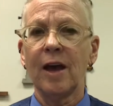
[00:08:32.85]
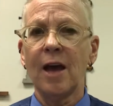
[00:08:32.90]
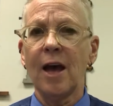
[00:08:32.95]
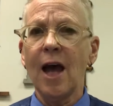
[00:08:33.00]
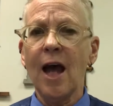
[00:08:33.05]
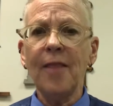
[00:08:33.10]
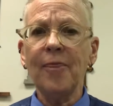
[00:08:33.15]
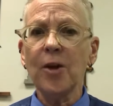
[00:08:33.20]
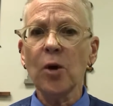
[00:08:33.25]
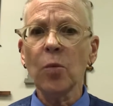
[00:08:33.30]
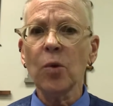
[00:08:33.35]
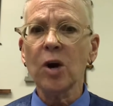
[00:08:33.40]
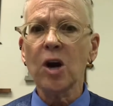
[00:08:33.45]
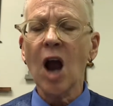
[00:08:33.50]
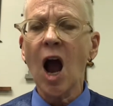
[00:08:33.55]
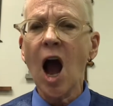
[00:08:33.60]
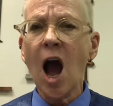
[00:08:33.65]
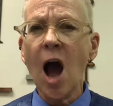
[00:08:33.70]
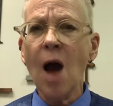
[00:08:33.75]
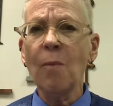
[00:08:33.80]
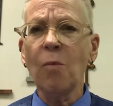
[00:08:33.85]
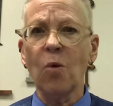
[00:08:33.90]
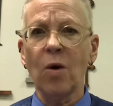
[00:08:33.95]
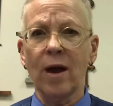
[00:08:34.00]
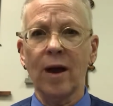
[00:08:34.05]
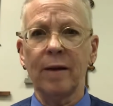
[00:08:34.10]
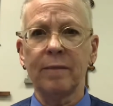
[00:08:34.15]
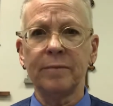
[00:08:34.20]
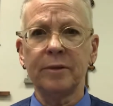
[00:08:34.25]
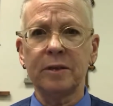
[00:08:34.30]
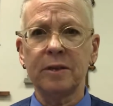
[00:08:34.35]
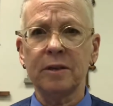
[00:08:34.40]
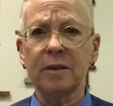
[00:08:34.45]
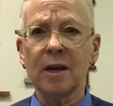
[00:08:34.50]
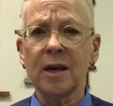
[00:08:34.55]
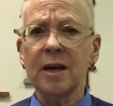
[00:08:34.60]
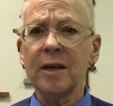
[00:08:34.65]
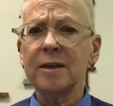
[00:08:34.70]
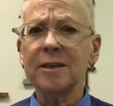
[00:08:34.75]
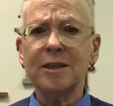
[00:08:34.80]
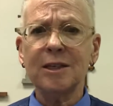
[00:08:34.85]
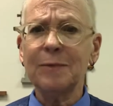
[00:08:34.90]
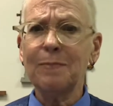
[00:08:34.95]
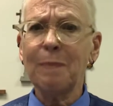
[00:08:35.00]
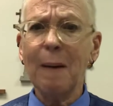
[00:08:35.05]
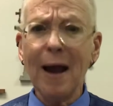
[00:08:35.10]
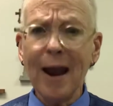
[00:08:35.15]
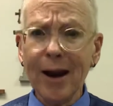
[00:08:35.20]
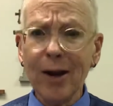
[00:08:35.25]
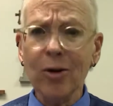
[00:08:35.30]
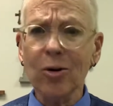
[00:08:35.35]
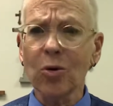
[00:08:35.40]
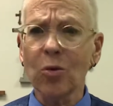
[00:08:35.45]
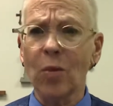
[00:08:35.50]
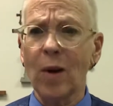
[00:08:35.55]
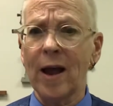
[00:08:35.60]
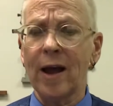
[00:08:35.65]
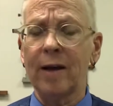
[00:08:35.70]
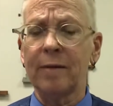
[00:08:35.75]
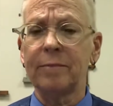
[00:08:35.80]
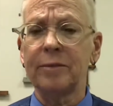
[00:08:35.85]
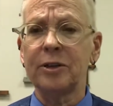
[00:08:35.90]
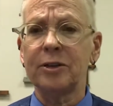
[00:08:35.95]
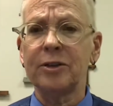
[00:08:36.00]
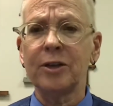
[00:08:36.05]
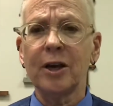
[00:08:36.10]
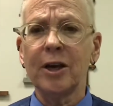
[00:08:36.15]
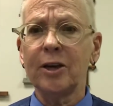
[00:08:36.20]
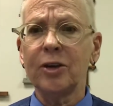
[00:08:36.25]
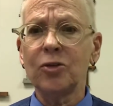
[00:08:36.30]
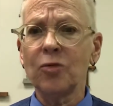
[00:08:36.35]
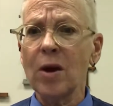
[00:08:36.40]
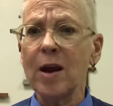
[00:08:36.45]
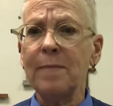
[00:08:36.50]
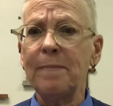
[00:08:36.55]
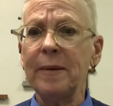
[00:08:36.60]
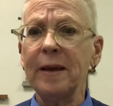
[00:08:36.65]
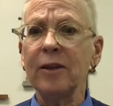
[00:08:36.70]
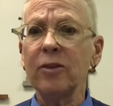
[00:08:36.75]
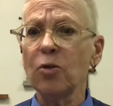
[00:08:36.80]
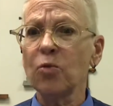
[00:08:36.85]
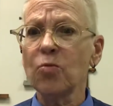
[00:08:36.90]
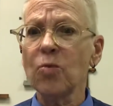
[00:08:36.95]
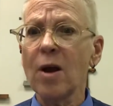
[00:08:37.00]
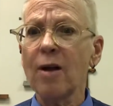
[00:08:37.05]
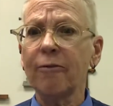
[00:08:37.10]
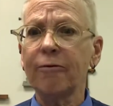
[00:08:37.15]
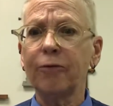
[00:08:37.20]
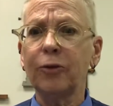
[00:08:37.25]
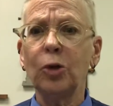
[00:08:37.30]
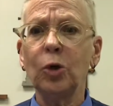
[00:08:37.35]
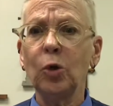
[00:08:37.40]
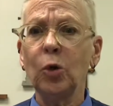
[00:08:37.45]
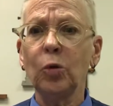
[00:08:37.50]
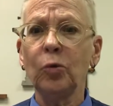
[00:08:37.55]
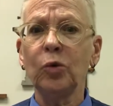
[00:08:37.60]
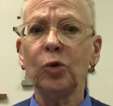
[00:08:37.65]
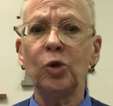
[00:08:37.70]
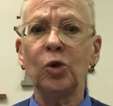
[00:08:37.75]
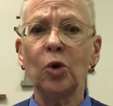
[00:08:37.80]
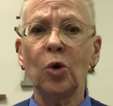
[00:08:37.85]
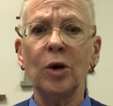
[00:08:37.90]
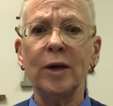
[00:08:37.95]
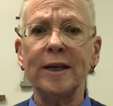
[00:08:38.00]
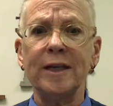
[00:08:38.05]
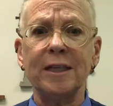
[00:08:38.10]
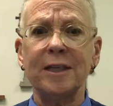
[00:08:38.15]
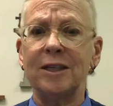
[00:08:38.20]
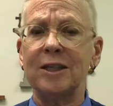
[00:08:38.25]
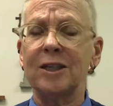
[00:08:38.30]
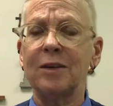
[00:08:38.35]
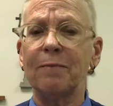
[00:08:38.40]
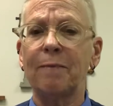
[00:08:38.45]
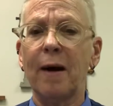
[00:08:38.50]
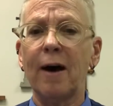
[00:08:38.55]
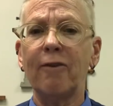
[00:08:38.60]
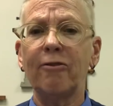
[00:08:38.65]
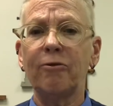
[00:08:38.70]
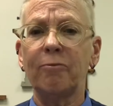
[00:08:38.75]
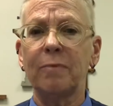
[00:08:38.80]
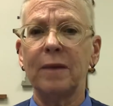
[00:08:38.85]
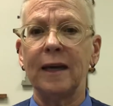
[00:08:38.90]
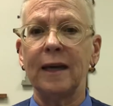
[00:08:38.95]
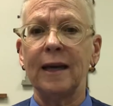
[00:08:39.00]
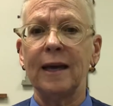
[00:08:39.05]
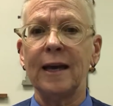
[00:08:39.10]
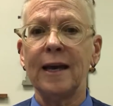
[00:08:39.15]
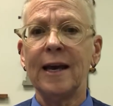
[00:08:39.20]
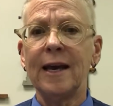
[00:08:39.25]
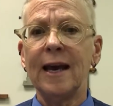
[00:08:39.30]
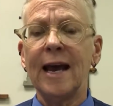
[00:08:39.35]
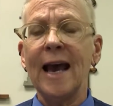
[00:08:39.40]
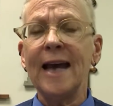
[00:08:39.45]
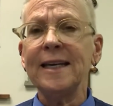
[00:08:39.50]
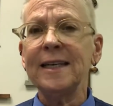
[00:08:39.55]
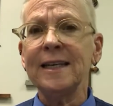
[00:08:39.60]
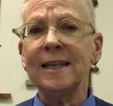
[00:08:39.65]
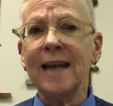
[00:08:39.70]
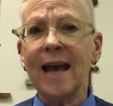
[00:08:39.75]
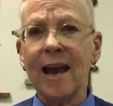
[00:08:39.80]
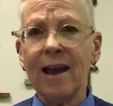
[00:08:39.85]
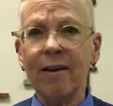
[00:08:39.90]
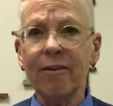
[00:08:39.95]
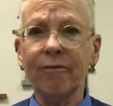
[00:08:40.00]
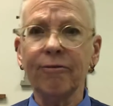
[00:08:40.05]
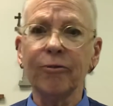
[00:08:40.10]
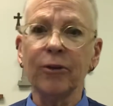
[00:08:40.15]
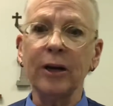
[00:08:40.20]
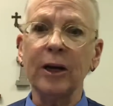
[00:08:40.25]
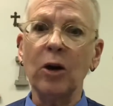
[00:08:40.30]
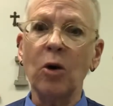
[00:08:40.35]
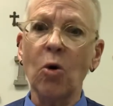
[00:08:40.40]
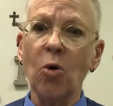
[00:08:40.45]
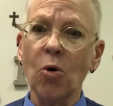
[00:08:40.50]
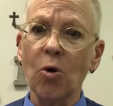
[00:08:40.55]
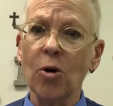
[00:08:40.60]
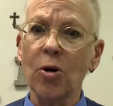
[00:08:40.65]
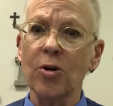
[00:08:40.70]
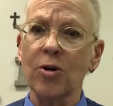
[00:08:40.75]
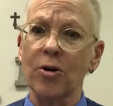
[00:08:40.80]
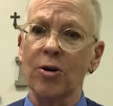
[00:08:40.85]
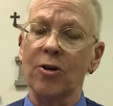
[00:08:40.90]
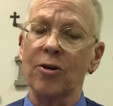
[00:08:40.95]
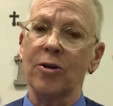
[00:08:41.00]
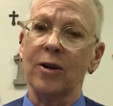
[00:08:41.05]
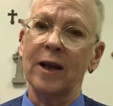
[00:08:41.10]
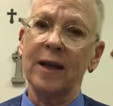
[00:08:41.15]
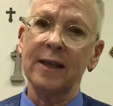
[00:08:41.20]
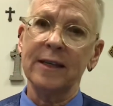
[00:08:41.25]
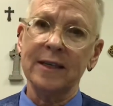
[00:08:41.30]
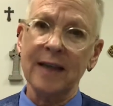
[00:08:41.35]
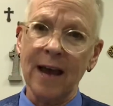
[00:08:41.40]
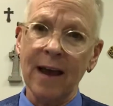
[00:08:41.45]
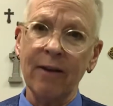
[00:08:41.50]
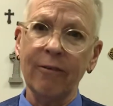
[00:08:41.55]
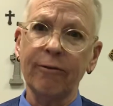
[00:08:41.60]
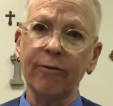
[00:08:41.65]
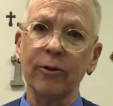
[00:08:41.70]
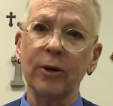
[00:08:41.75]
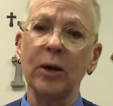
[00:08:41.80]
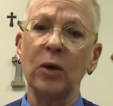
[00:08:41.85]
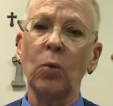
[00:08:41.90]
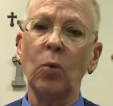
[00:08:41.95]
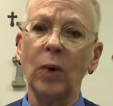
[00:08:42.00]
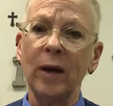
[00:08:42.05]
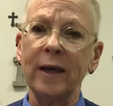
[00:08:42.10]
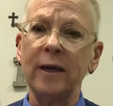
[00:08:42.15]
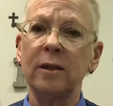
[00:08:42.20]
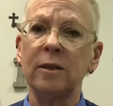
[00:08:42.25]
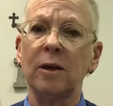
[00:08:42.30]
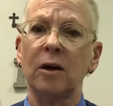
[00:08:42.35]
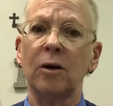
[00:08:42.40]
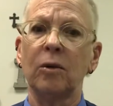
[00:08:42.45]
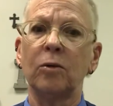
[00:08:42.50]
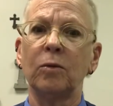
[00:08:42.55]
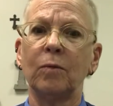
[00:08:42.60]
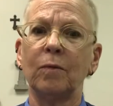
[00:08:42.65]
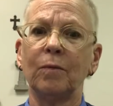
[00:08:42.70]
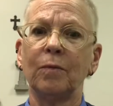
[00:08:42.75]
And there were cobwebs, spider webs, draping the rough-hewn joists above me and in every corner and every window.